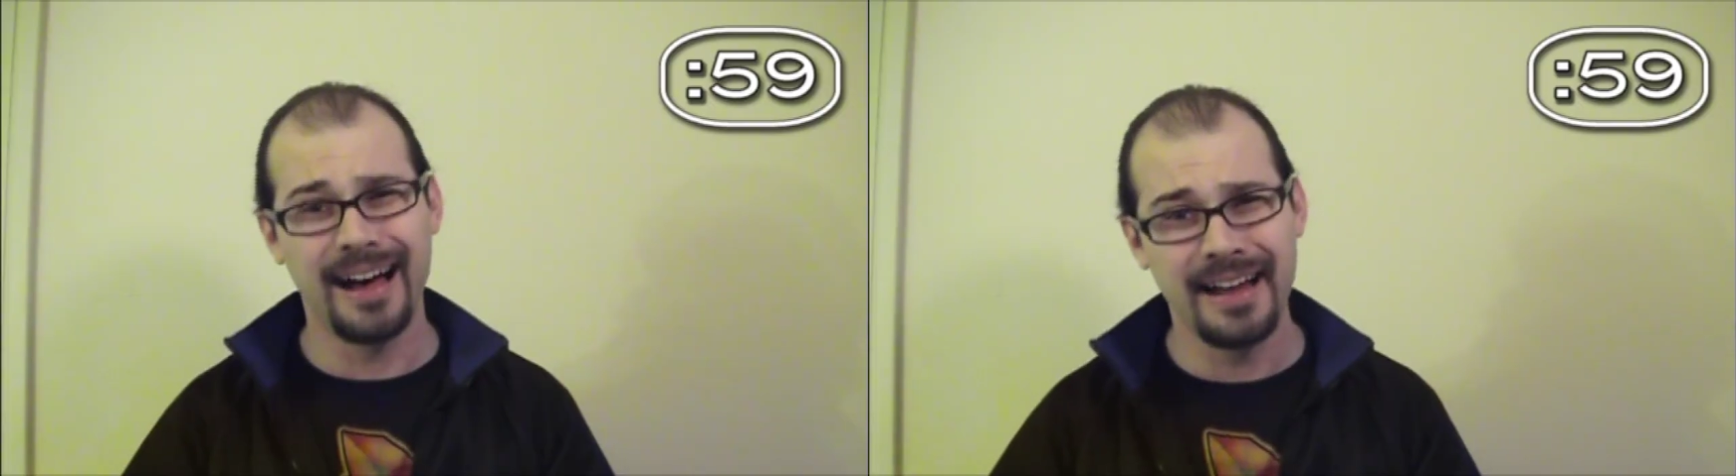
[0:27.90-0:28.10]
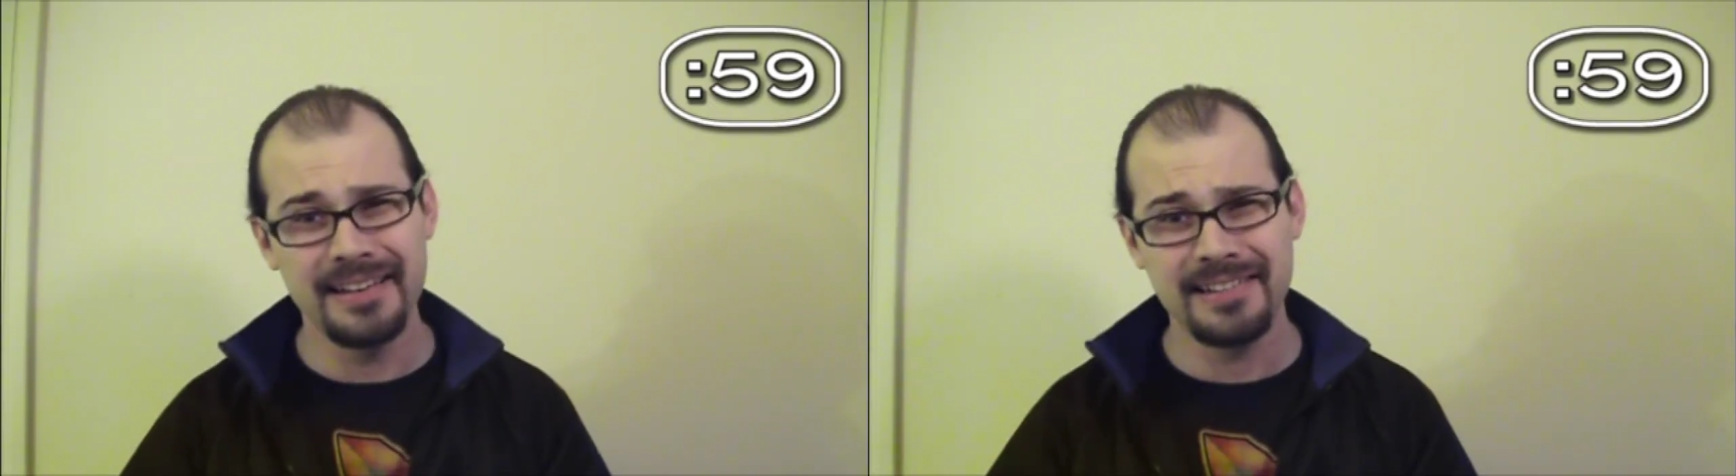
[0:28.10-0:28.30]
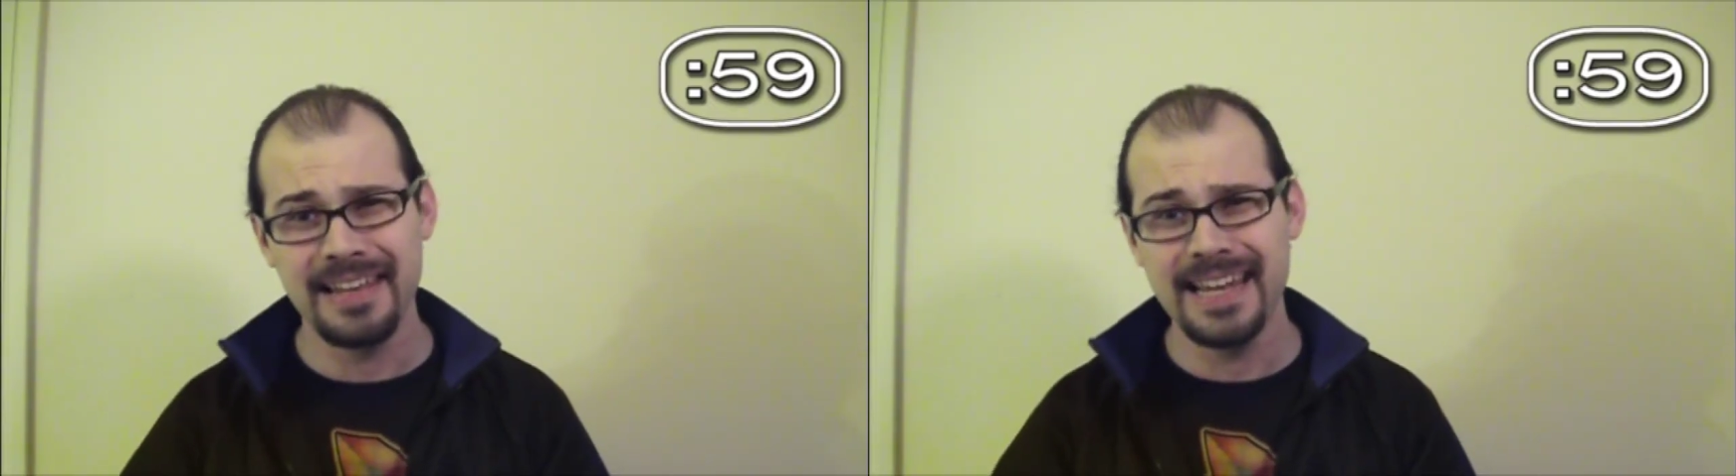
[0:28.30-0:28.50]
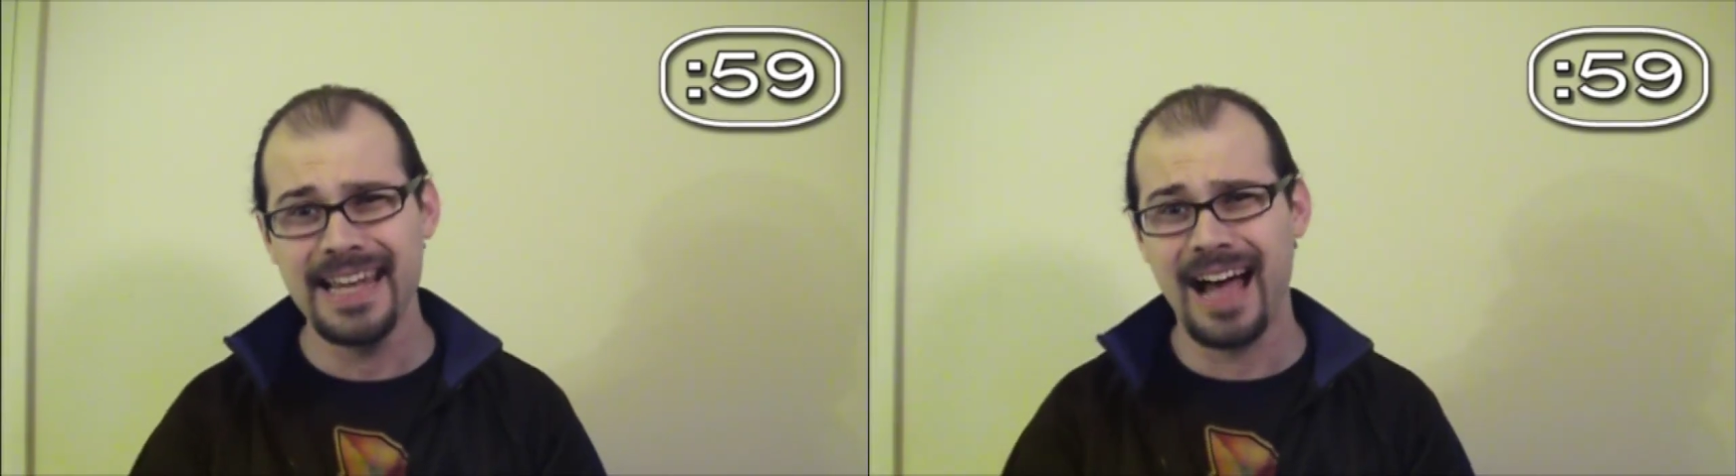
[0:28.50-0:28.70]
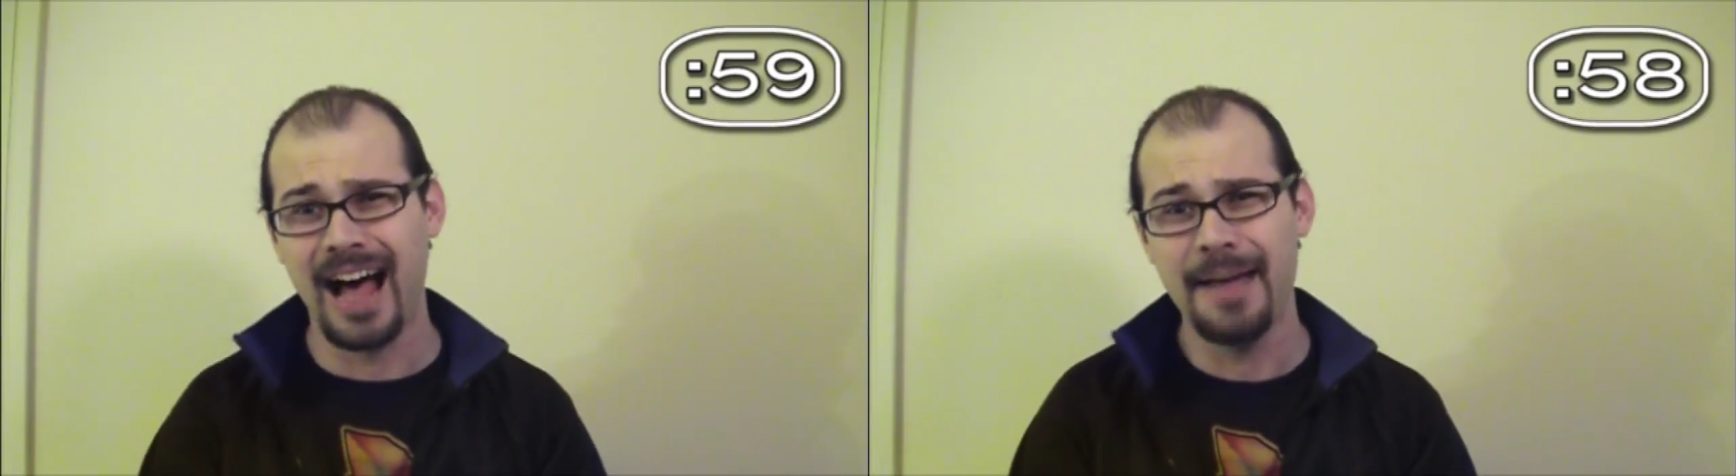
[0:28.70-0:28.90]

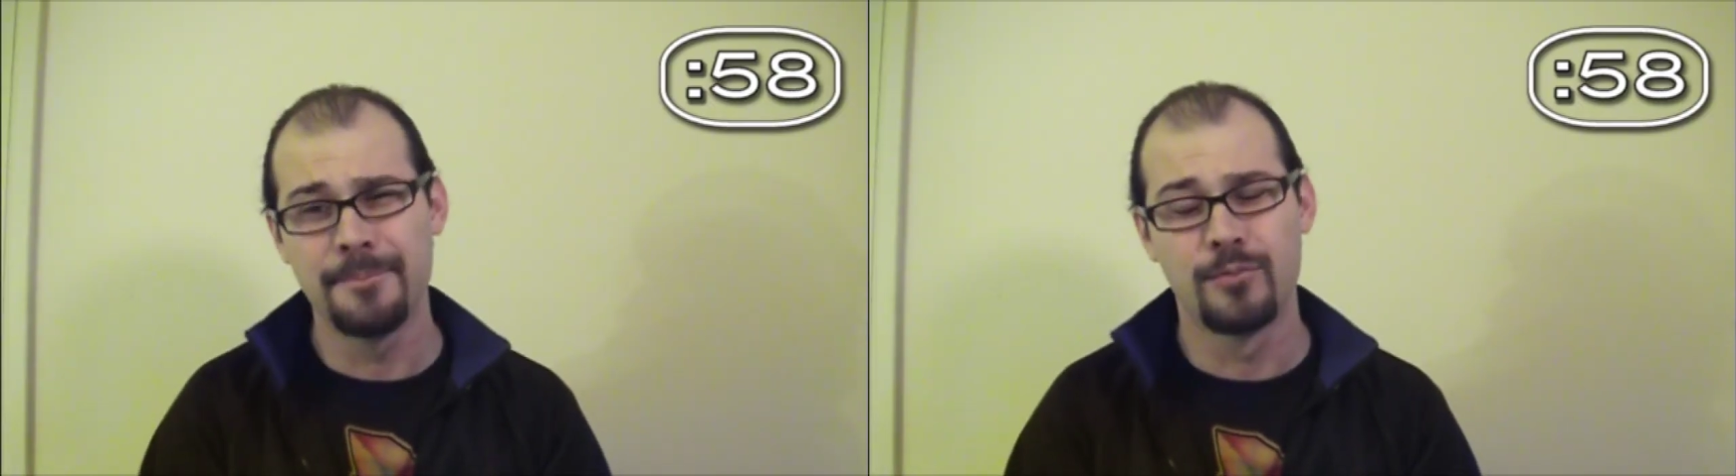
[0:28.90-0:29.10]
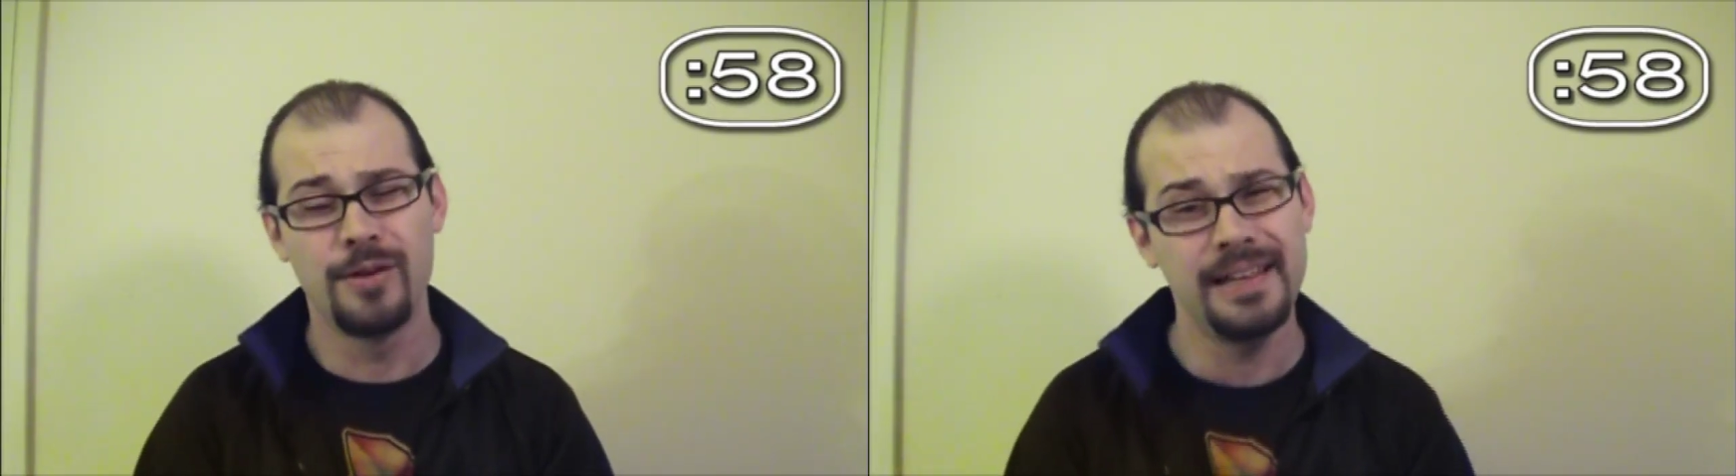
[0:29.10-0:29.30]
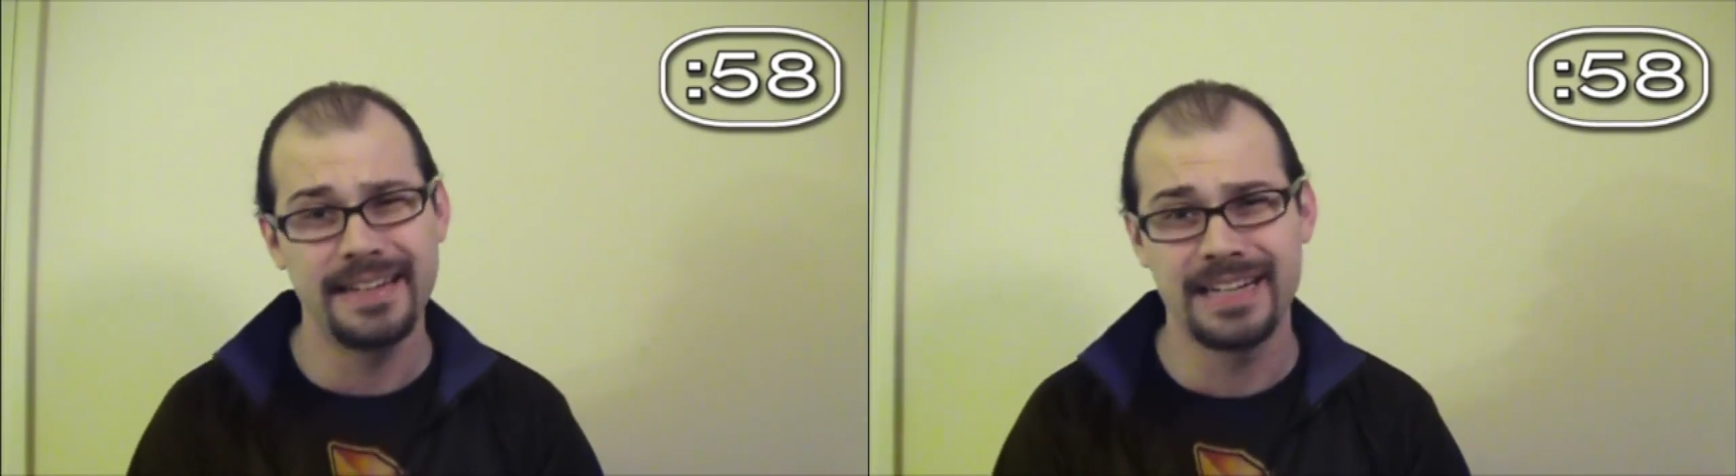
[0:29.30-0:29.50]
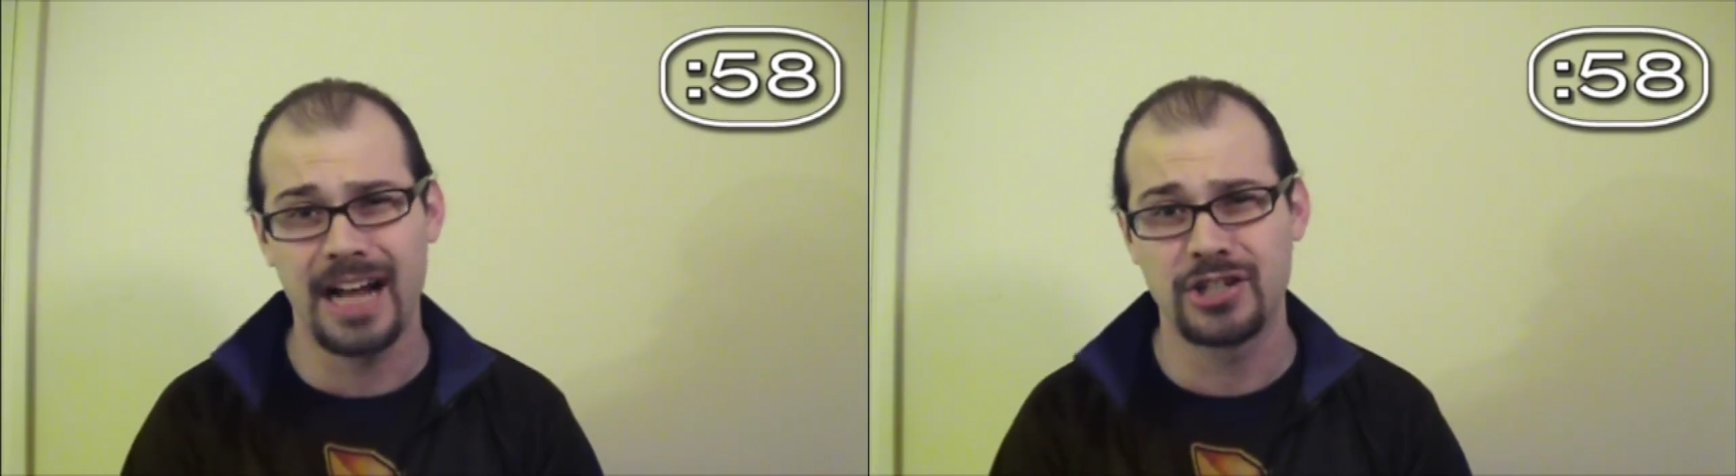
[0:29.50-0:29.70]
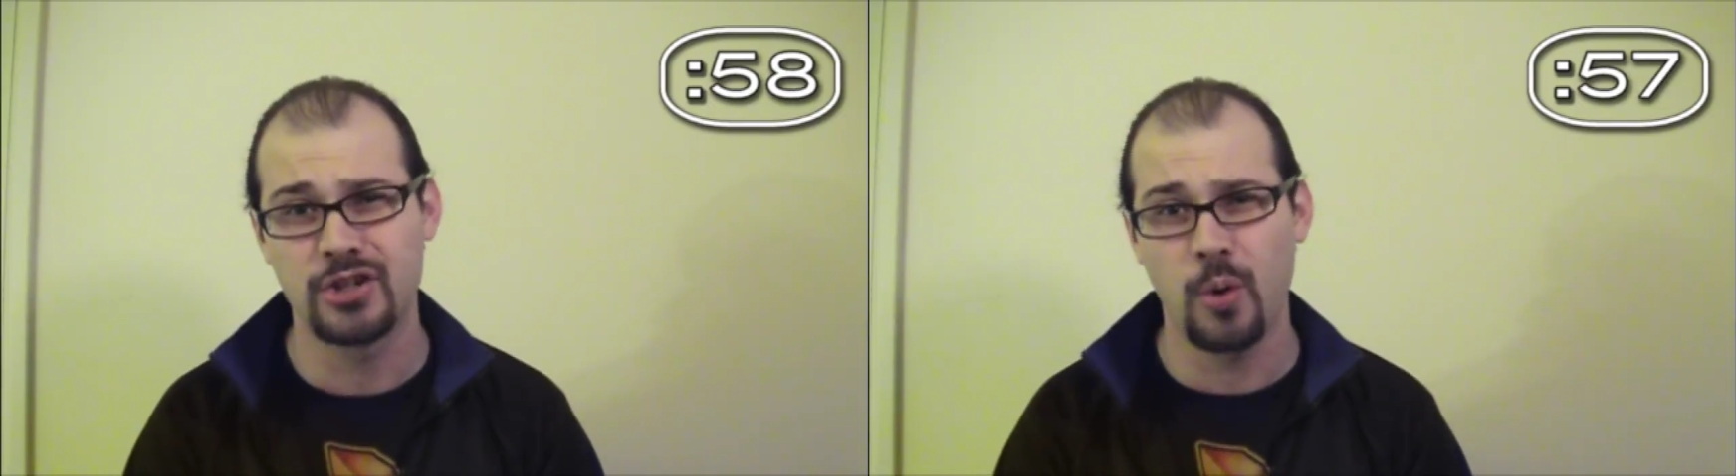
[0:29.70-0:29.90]
Honestly, I'm really
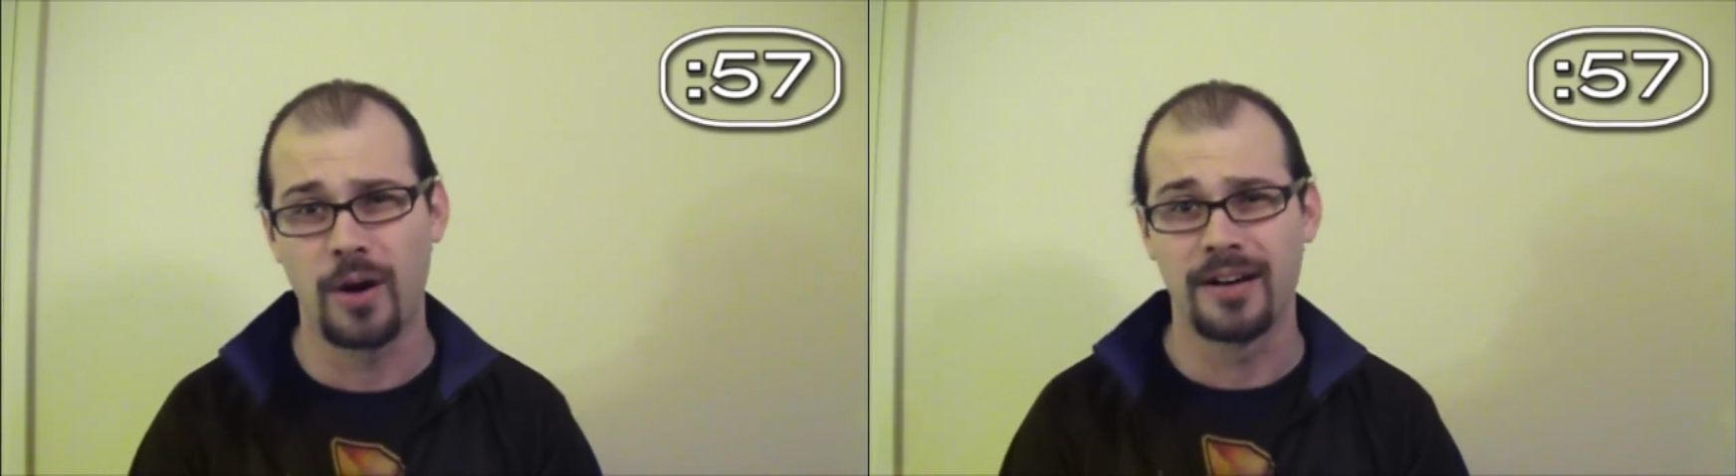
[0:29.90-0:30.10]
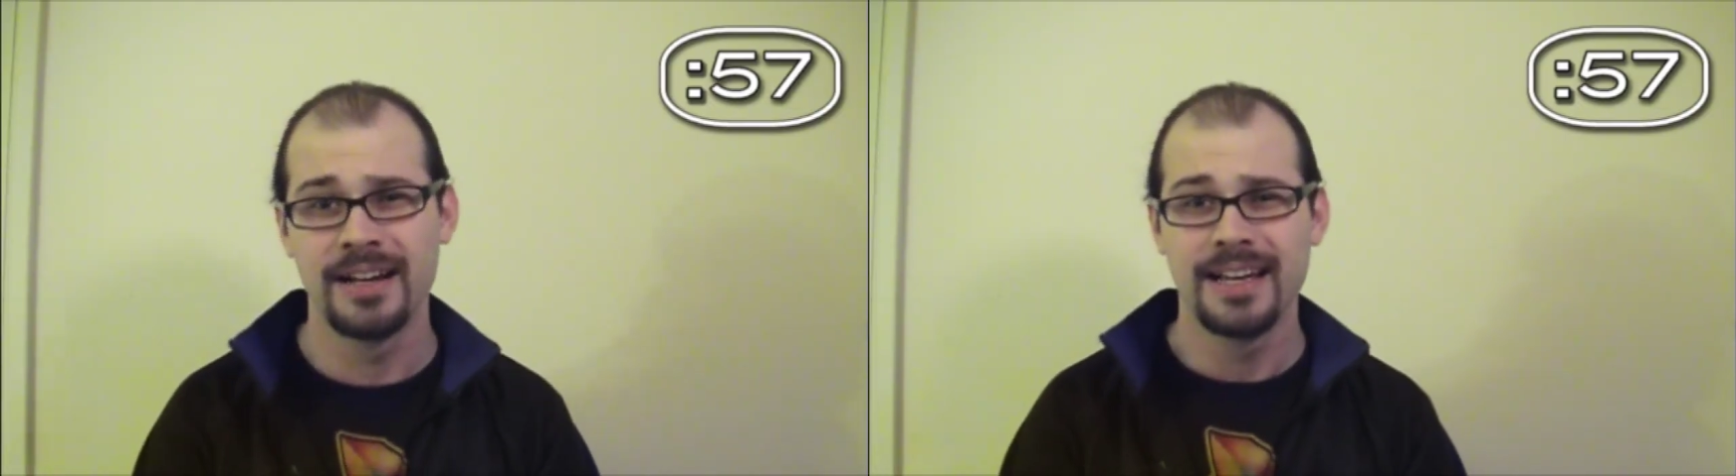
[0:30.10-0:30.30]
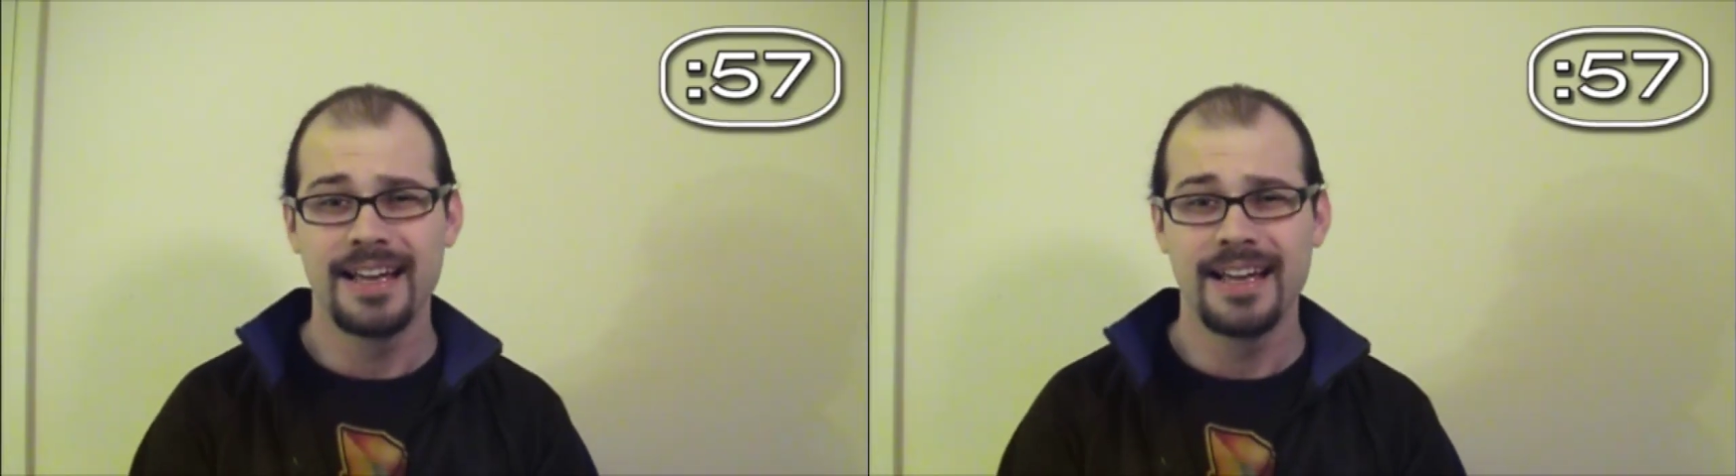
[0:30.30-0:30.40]
not sure.